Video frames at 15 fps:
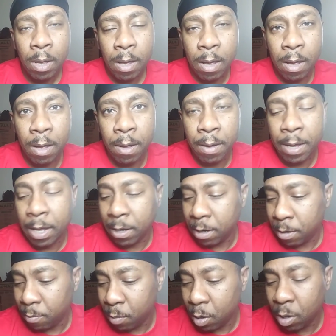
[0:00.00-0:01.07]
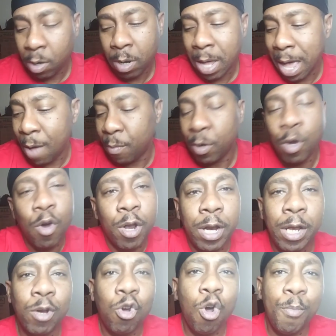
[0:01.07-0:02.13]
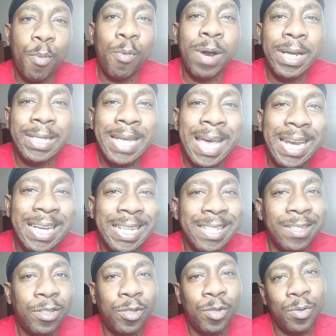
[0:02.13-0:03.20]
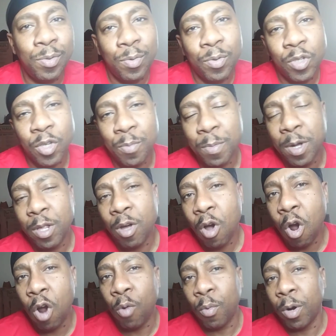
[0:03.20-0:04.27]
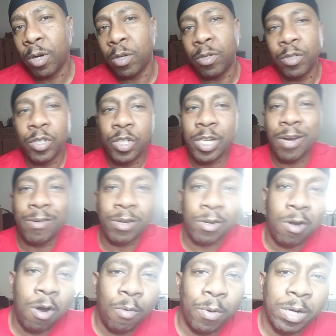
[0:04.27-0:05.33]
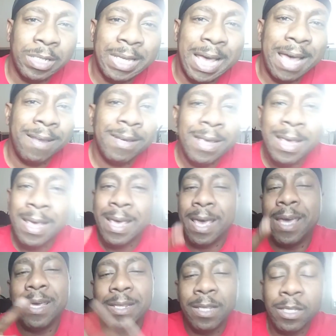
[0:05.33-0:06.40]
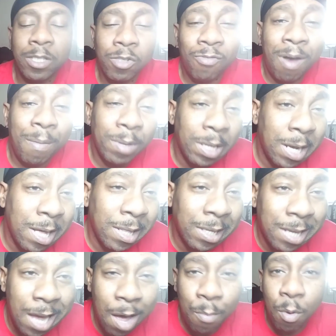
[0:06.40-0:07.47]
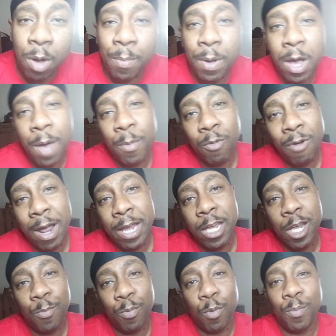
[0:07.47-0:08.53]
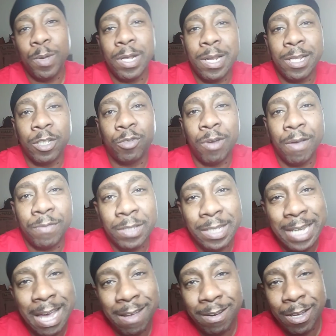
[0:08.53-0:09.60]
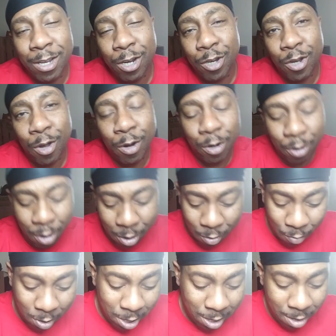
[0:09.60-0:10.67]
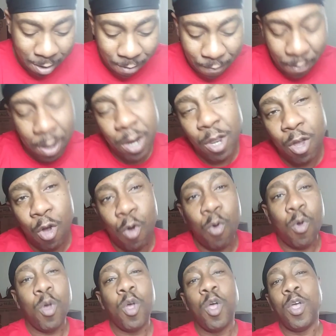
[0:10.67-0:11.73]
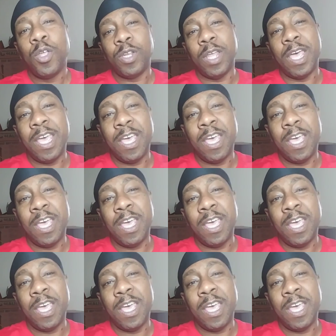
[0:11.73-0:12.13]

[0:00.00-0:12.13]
Uh, and then we, how we're going to incorporate that into some other artwork on the Sheridan artwork side. Hey, this is Robert the Leather Cowboy Muhammad right here. Premier Leather Crafters down here in the Dirty Dirty with another video. The